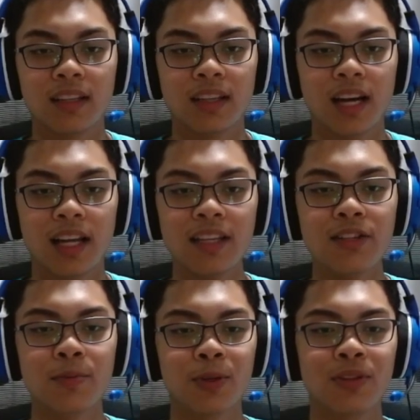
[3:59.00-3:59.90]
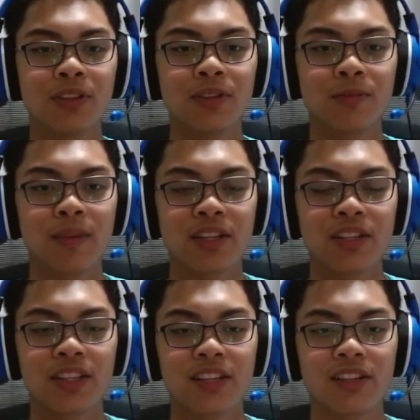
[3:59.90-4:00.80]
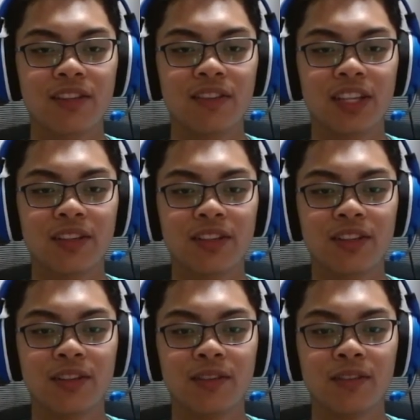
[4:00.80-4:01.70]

I think Spookloop mentioned this in a video too.